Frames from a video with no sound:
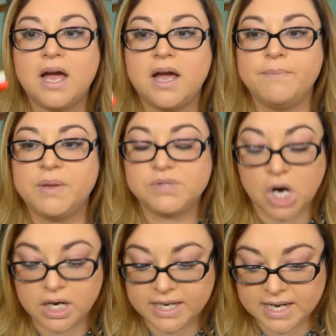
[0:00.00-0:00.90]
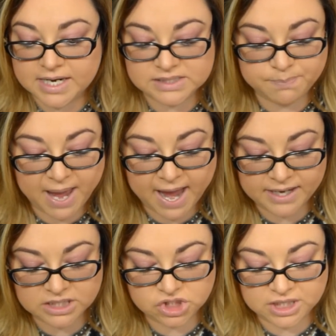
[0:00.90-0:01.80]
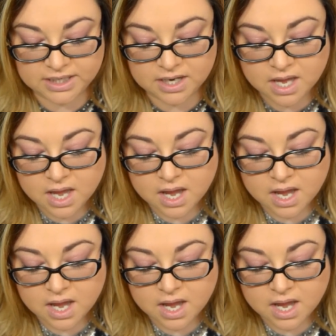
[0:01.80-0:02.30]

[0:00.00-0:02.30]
um, it was already in its packaging,